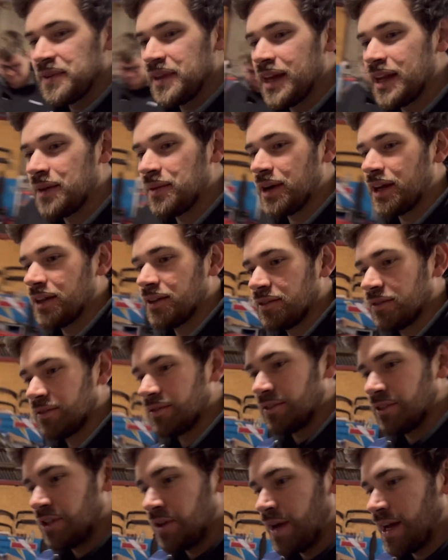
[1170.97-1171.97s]
Anyway,
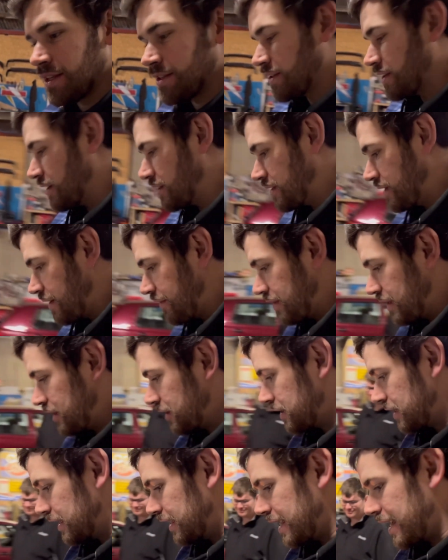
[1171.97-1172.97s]
new head studs and everything.
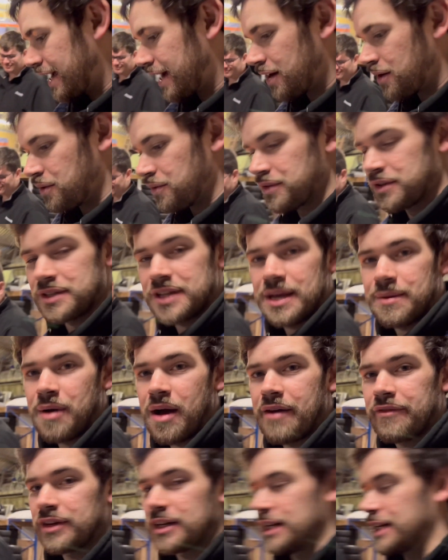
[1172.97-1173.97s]
Gonna lay it out on the table,
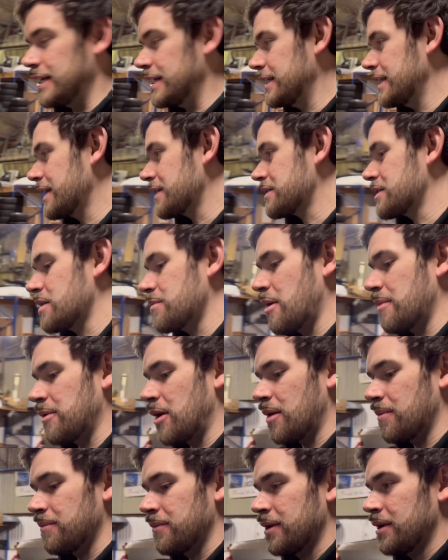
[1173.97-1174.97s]
have a clean next time I'm
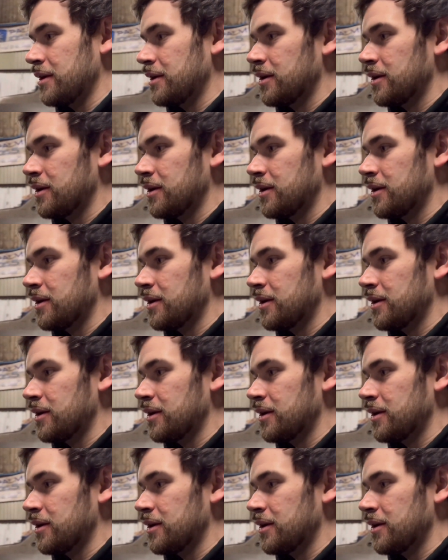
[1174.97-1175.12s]
up.